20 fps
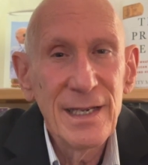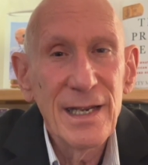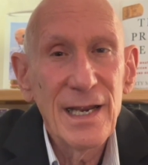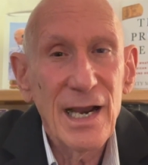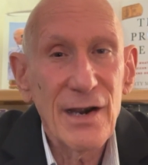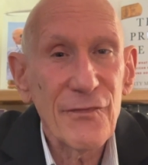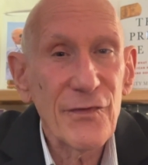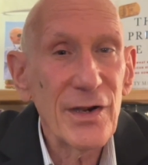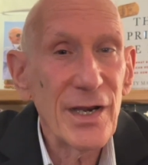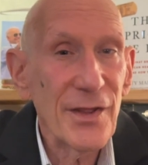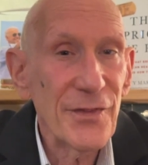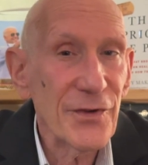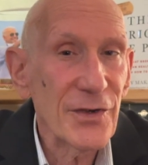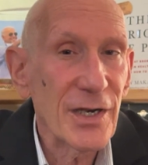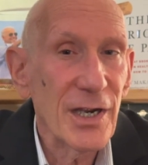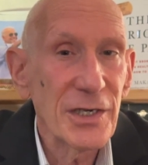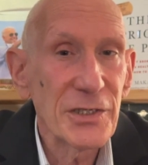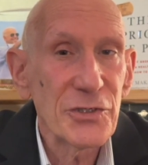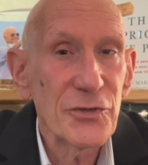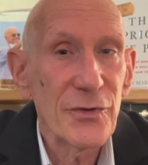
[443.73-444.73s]
Every other
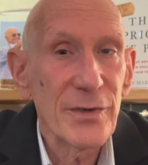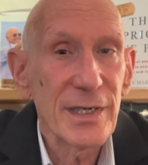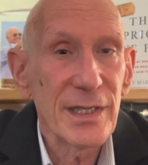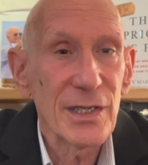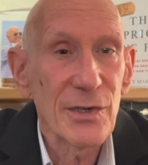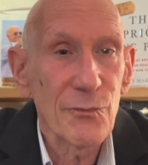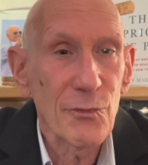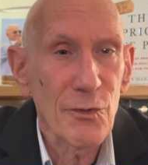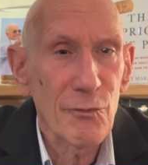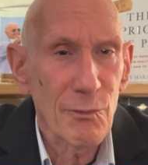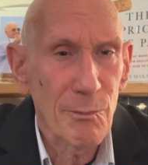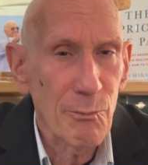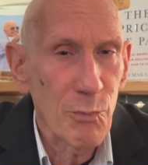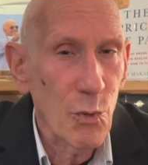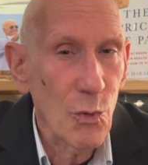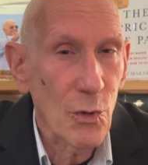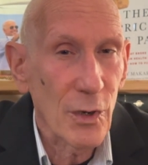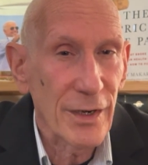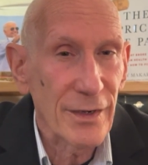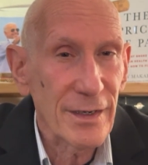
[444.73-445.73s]
country in the
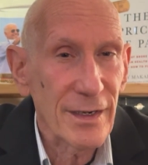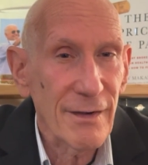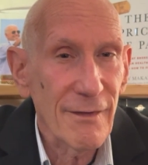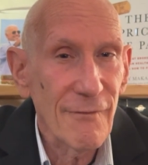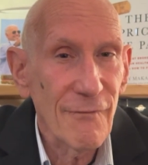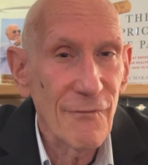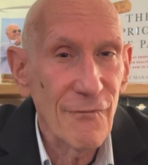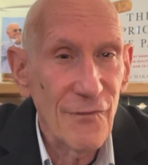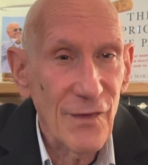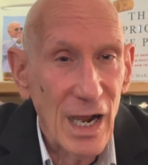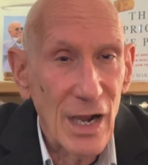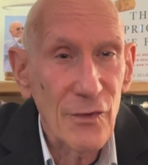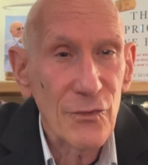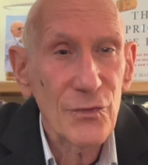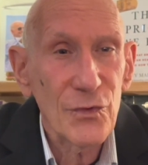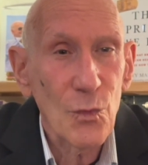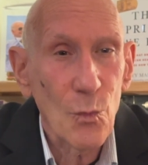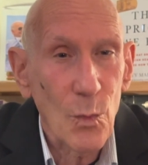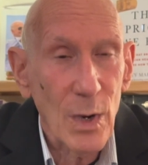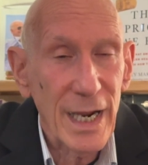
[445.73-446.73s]
report found
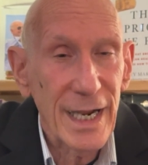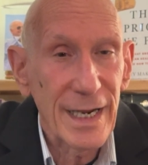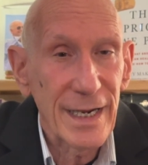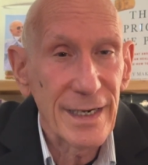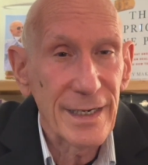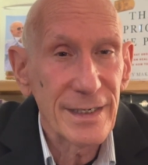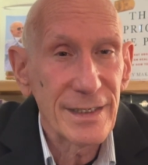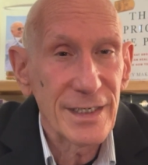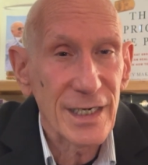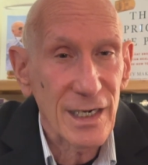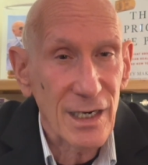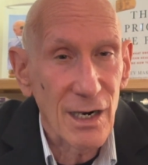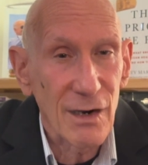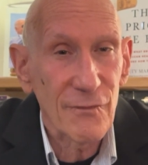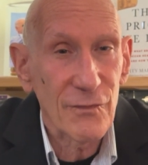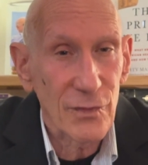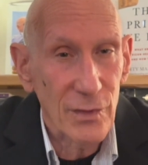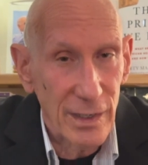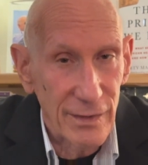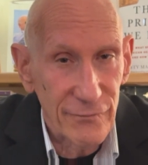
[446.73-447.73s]
a way to
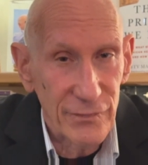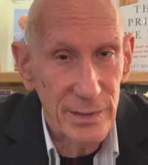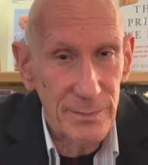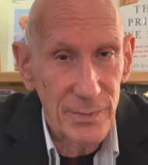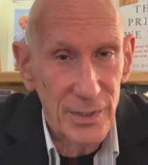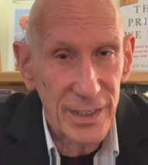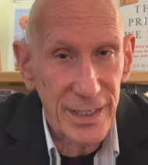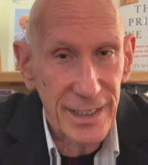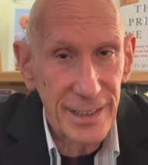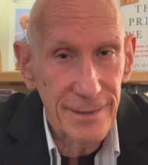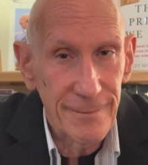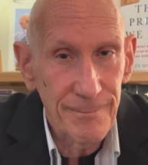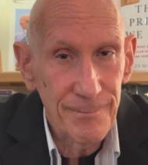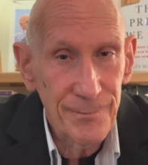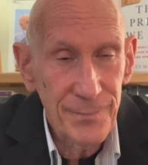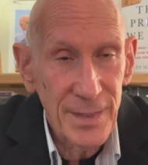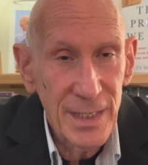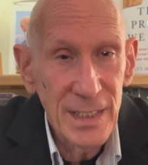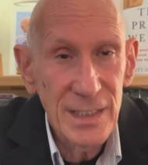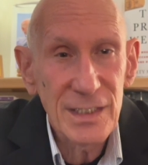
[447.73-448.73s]
cover everybody.
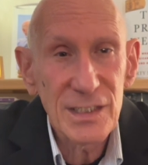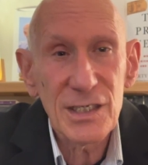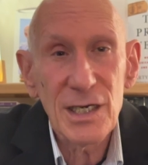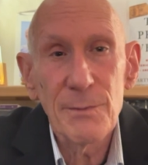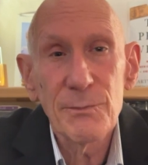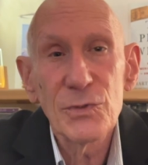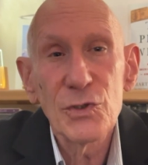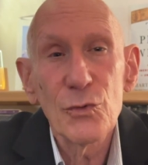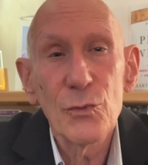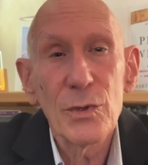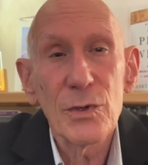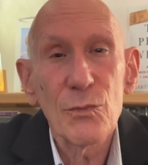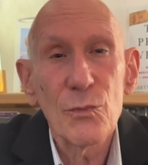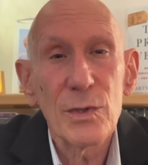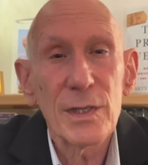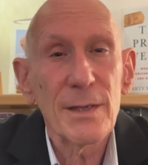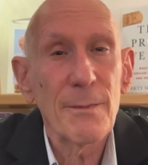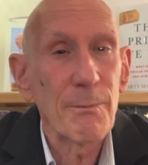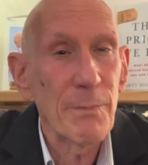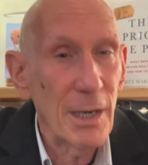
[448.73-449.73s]
Some do it
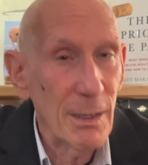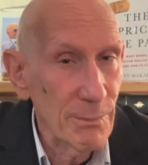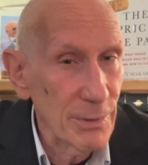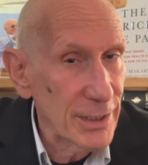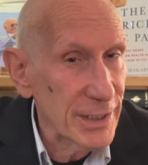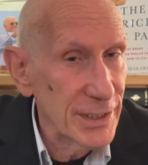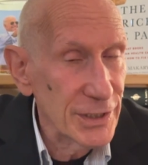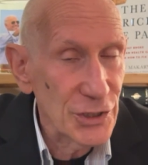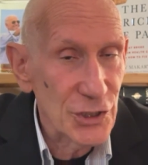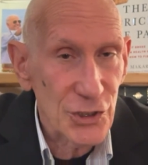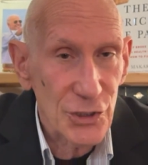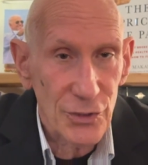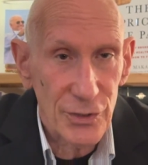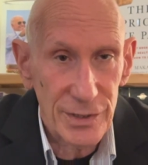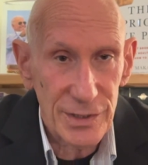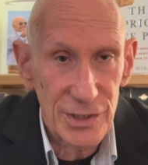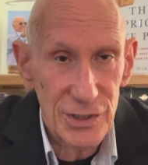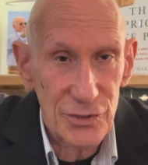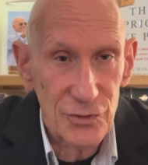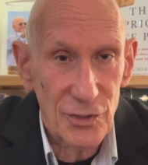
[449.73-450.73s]
with a public
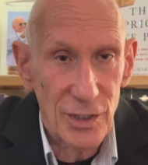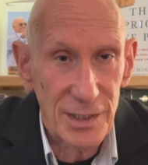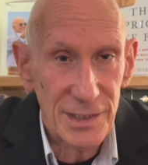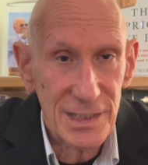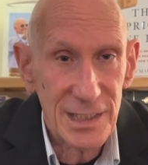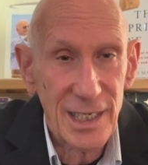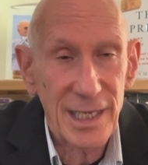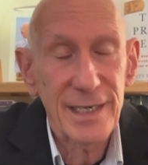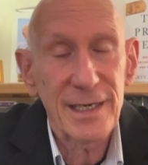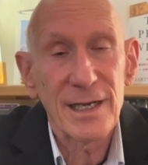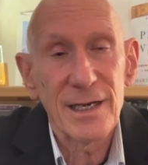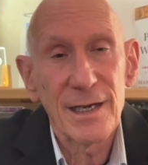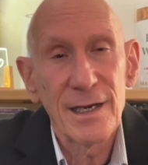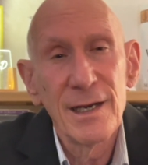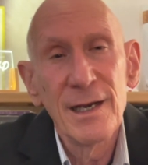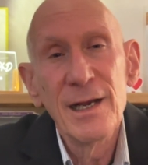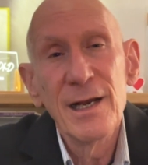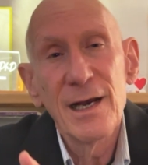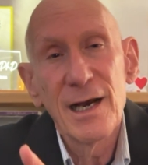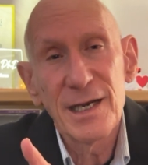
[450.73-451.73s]
insurance trust, like a
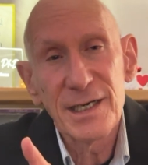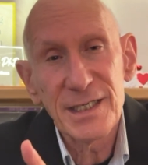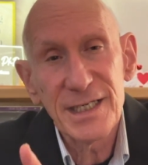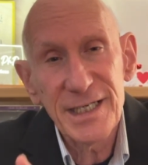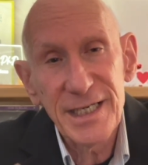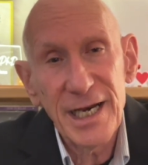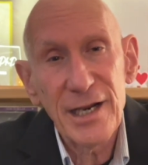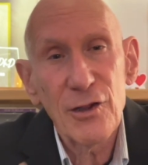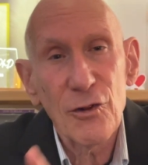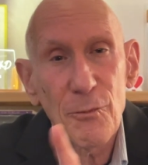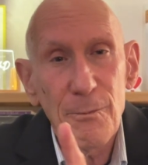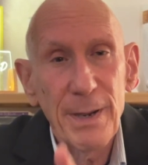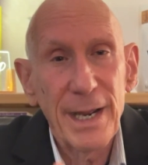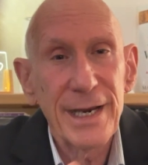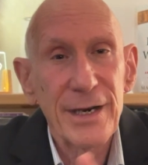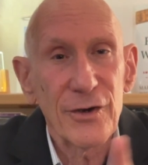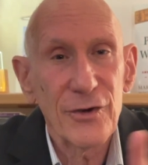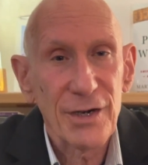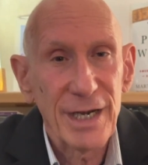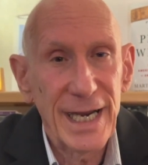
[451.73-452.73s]

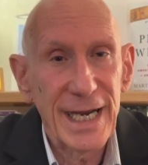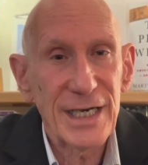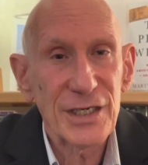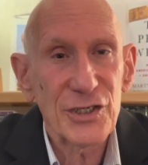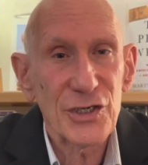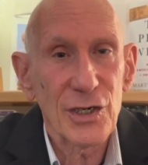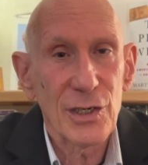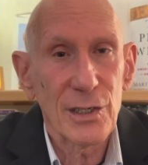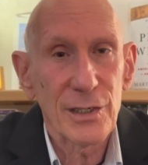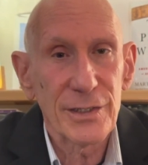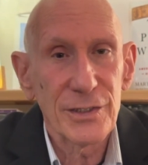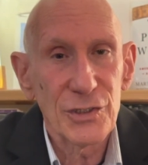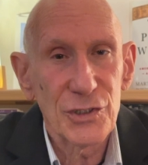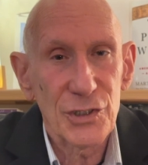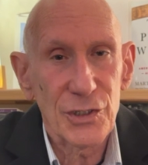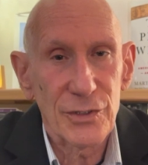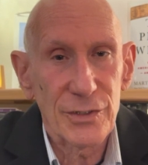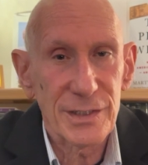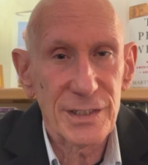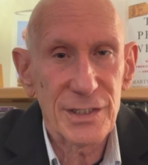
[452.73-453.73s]
single-payer national
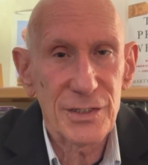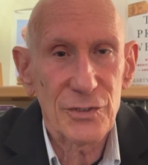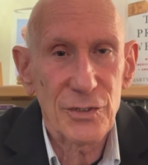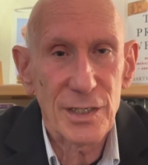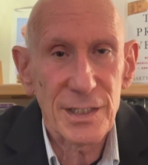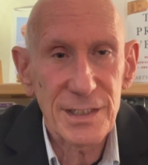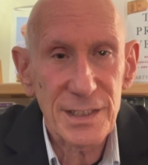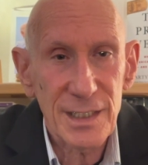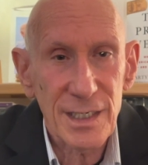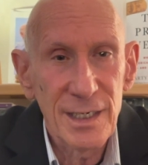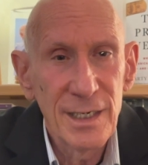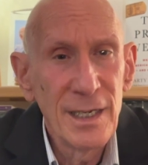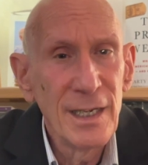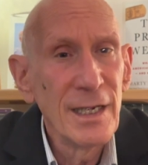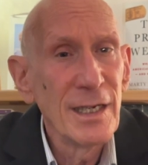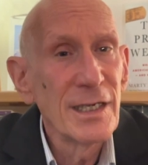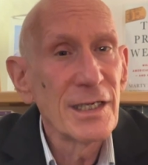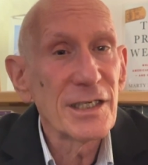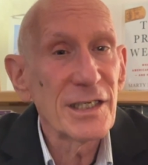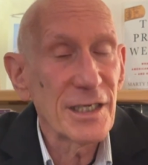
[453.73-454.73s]
insurance trust.
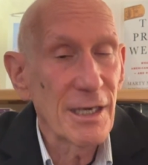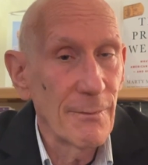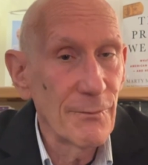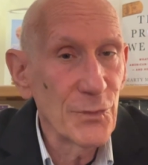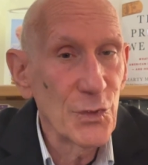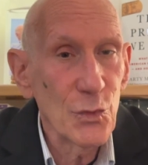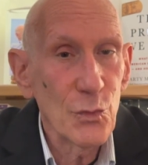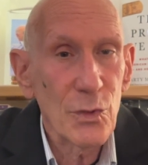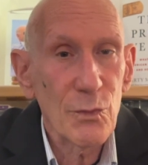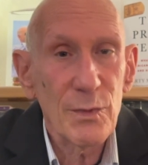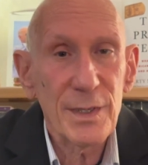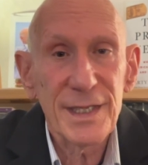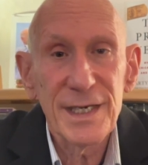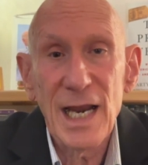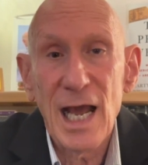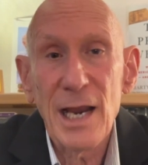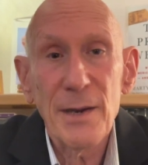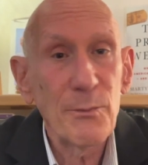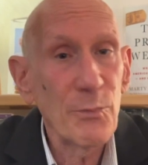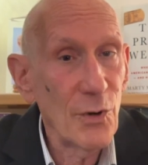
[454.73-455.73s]
Some do it with
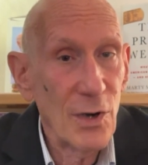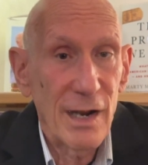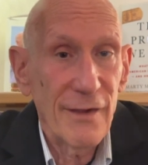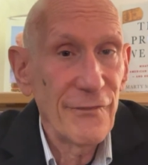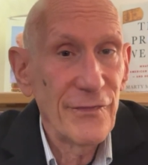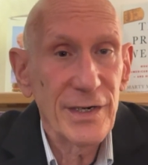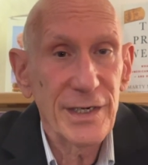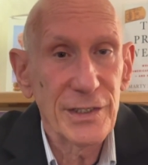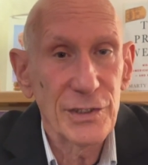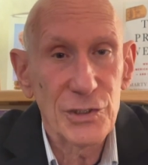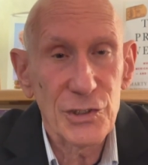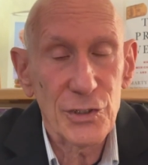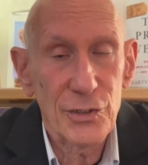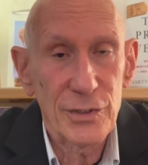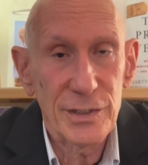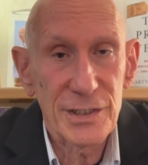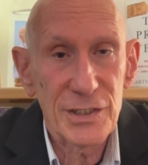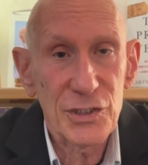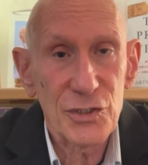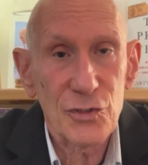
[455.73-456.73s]
nonprofit
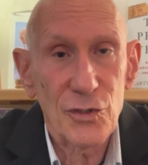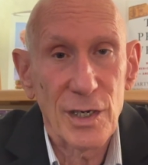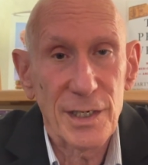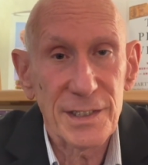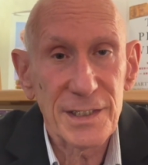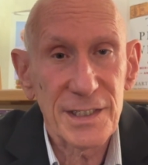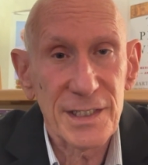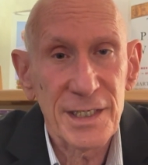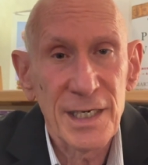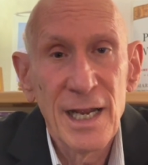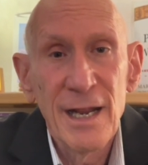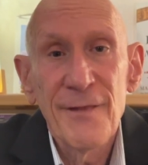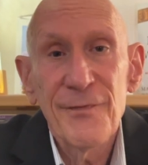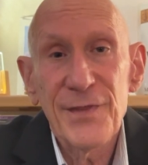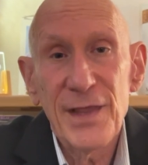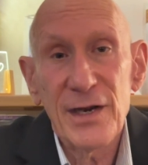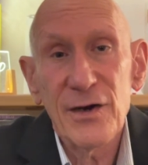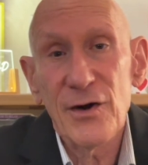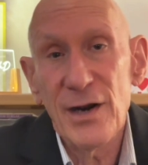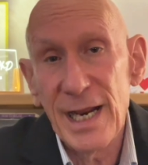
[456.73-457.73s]
insurance trusts
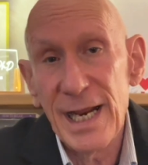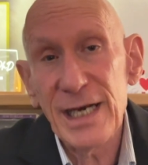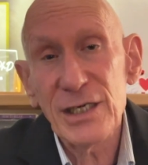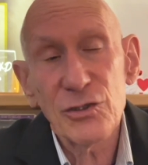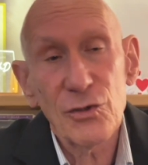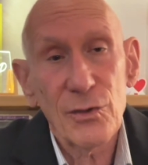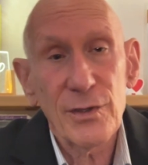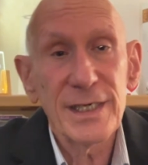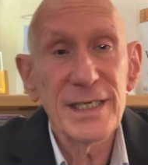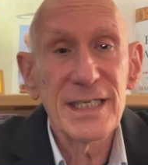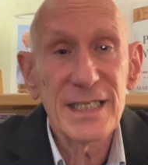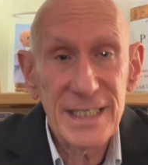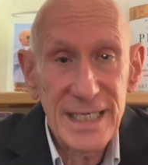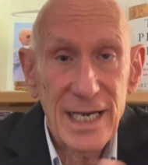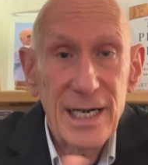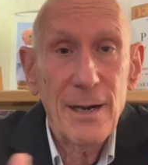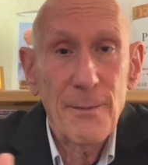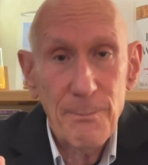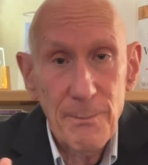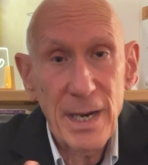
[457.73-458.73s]
that are actually
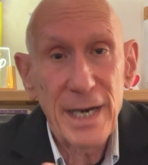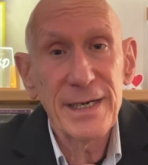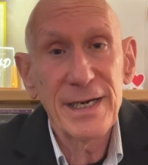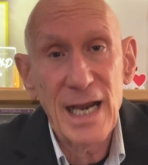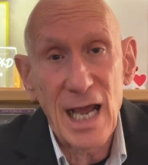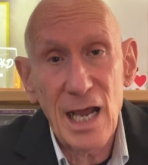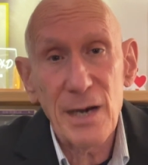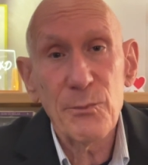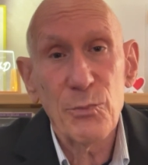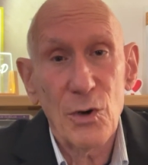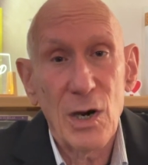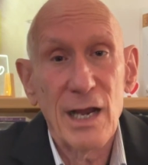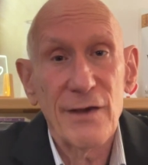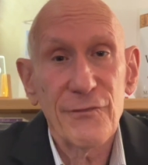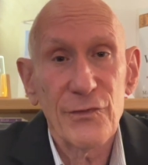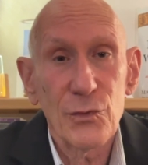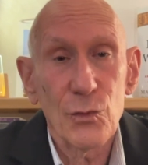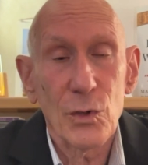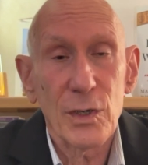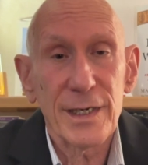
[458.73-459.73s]
set up by
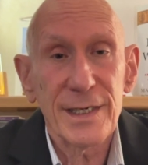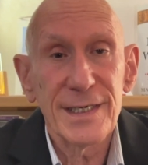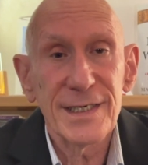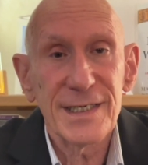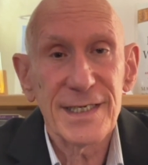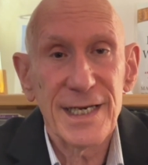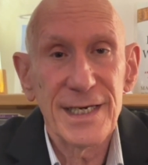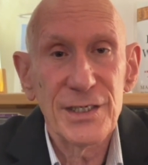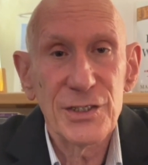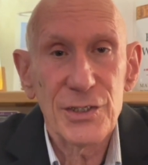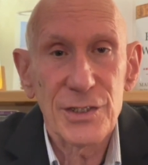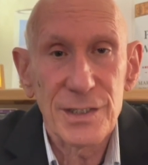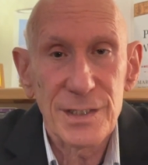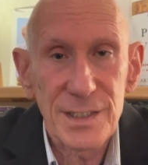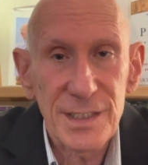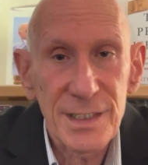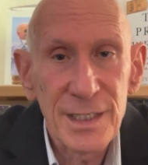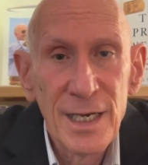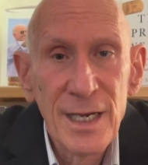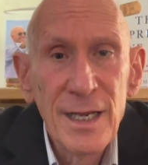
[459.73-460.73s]
nonprofit
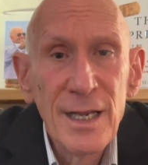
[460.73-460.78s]
organizations.